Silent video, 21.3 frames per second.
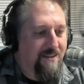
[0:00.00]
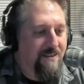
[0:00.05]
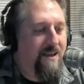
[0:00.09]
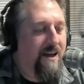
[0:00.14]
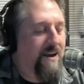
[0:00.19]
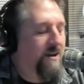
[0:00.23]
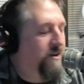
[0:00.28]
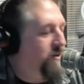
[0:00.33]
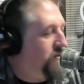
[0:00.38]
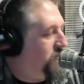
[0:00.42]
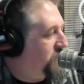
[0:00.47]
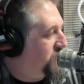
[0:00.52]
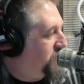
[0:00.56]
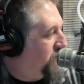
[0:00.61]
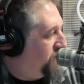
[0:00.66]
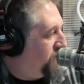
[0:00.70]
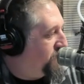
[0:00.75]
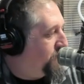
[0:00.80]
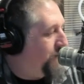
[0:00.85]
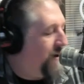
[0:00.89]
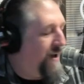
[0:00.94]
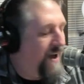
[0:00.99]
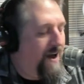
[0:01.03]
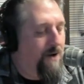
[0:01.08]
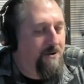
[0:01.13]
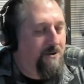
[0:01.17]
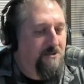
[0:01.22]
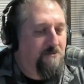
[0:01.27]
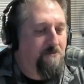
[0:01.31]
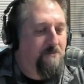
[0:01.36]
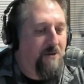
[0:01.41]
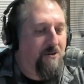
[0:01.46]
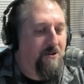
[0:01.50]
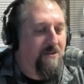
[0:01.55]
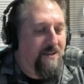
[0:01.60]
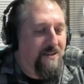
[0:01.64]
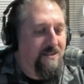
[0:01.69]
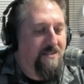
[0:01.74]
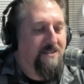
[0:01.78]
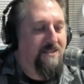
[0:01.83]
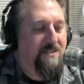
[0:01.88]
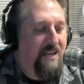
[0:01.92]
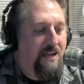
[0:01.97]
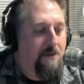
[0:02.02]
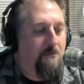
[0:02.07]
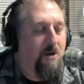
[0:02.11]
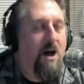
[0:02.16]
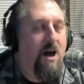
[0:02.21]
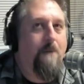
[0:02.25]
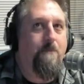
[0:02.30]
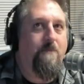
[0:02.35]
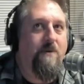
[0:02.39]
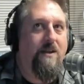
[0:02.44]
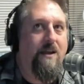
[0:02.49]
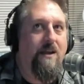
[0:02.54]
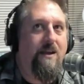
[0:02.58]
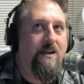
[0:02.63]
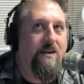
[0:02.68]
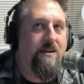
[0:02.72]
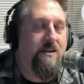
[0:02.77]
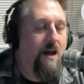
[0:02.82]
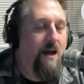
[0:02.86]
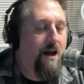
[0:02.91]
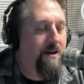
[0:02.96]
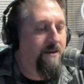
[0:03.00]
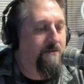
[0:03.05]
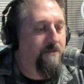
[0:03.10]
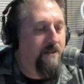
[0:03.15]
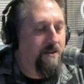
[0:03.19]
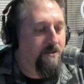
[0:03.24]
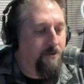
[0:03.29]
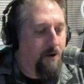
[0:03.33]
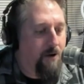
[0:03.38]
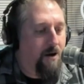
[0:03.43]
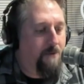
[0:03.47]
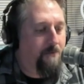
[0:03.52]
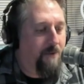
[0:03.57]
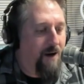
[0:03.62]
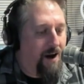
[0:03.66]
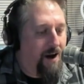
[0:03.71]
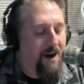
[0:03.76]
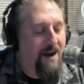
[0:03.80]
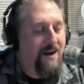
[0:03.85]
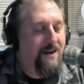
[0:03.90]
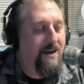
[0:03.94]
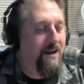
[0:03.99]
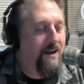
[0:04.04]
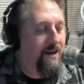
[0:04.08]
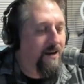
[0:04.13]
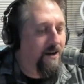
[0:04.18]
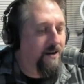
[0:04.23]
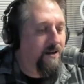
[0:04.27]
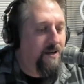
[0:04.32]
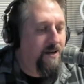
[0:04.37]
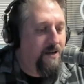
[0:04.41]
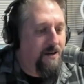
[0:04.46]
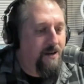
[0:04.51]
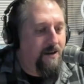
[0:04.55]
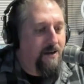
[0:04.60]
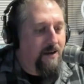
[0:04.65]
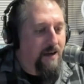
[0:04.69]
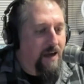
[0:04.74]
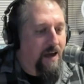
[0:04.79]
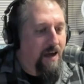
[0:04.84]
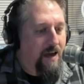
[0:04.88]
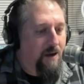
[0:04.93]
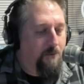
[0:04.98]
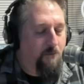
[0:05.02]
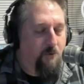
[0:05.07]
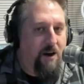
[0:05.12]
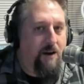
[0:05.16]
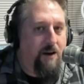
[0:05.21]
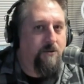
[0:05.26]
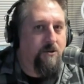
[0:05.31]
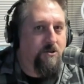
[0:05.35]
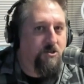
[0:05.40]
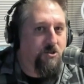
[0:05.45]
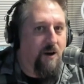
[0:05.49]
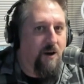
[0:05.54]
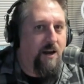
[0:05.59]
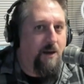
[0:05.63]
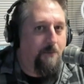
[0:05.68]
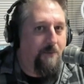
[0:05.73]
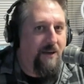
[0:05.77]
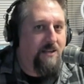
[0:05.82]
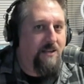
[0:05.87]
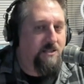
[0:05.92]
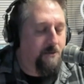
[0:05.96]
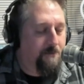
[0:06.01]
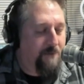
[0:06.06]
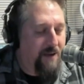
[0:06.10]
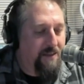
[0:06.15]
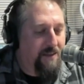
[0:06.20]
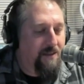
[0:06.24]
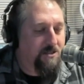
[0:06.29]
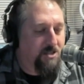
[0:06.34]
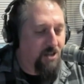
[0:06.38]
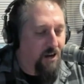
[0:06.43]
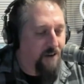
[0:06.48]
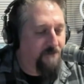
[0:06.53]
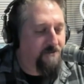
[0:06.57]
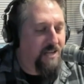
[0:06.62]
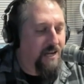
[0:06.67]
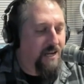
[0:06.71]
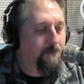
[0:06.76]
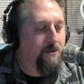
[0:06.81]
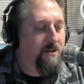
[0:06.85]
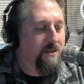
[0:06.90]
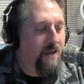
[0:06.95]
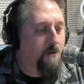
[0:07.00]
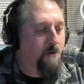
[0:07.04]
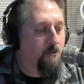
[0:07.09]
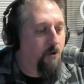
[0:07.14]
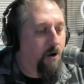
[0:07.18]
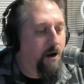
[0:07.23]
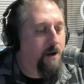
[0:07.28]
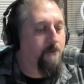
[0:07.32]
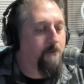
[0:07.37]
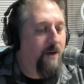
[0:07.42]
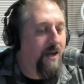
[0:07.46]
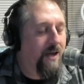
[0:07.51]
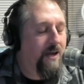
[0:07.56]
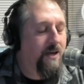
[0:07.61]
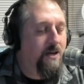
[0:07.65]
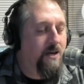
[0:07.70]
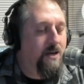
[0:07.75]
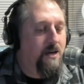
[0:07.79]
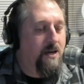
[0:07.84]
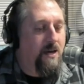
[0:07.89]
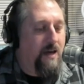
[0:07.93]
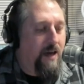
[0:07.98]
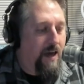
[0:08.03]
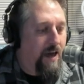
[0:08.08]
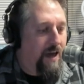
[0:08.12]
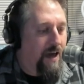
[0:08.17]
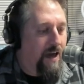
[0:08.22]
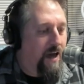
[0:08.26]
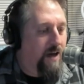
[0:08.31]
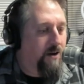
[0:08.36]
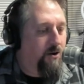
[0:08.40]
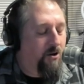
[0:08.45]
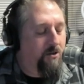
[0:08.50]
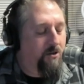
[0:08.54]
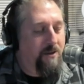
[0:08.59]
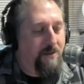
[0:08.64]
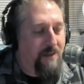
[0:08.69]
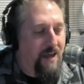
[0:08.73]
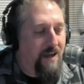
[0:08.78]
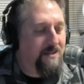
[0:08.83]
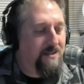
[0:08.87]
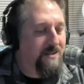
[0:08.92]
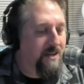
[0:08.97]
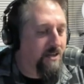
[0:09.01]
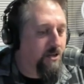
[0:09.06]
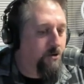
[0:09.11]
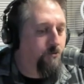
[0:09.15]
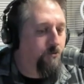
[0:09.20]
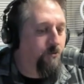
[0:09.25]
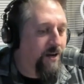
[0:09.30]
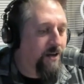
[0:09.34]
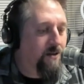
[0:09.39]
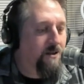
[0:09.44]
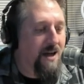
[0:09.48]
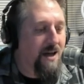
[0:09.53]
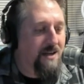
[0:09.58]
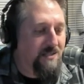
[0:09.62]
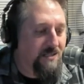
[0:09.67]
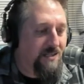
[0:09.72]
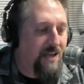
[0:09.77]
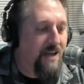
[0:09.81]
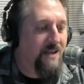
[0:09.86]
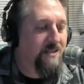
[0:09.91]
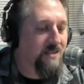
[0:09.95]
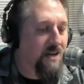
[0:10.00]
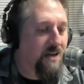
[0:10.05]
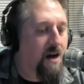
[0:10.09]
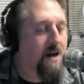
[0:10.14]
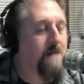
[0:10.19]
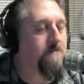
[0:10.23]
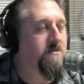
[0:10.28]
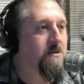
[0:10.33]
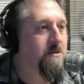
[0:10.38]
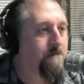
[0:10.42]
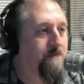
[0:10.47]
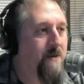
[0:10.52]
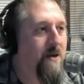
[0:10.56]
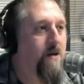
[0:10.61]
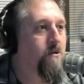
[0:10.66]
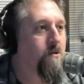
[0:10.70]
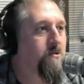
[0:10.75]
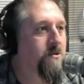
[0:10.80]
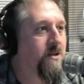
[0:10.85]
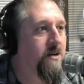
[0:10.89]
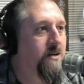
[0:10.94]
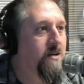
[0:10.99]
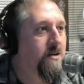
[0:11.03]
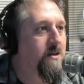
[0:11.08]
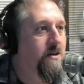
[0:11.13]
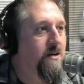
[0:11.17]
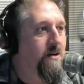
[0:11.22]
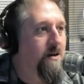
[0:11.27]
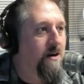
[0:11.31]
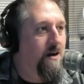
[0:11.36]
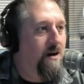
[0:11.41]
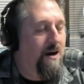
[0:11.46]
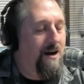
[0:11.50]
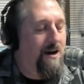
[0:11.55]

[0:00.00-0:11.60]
A lot of good stuff about how he's built this team up and kind of the thought behind it and where they're trying to be the tough team that they want to be, and all the things that you realize take time to build.